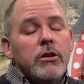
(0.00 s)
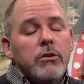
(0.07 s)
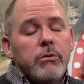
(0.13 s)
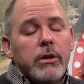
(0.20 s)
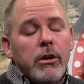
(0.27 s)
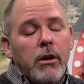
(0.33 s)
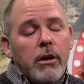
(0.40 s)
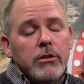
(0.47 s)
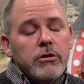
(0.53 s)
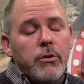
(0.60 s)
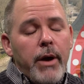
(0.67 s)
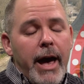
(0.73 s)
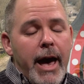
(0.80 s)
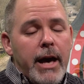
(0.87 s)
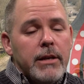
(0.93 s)
You can
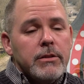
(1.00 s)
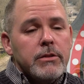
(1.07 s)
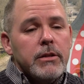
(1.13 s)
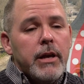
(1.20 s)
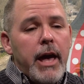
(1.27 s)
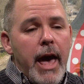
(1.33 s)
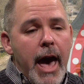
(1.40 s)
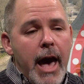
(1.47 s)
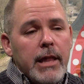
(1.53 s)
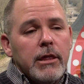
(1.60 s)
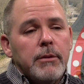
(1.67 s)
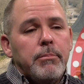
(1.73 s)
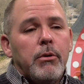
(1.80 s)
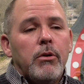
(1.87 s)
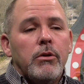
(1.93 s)
also ask
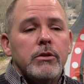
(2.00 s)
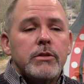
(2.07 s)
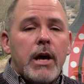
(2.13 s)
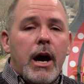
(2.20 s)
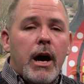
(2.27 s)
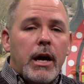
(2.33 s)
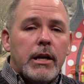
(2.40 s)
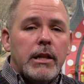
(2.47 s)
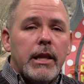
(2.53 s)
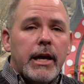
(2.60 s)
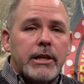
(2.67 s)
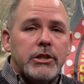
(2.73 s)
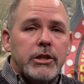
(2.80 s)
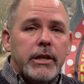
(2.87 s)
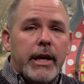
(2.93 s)
at the polls on
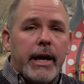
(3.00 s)
election